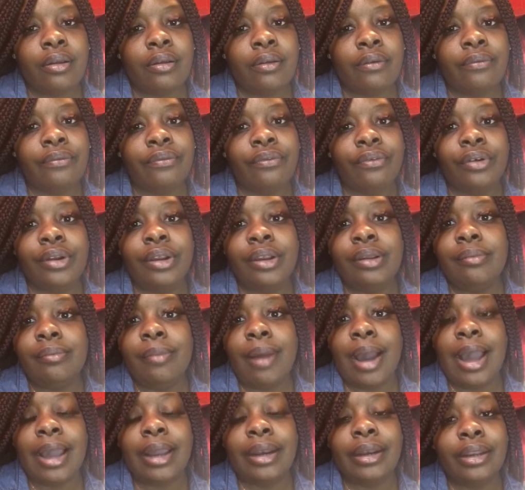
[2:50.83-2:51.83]

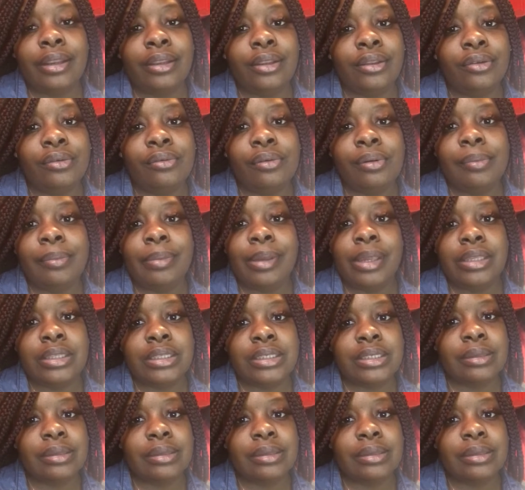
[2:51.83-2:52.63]
free-minded you will be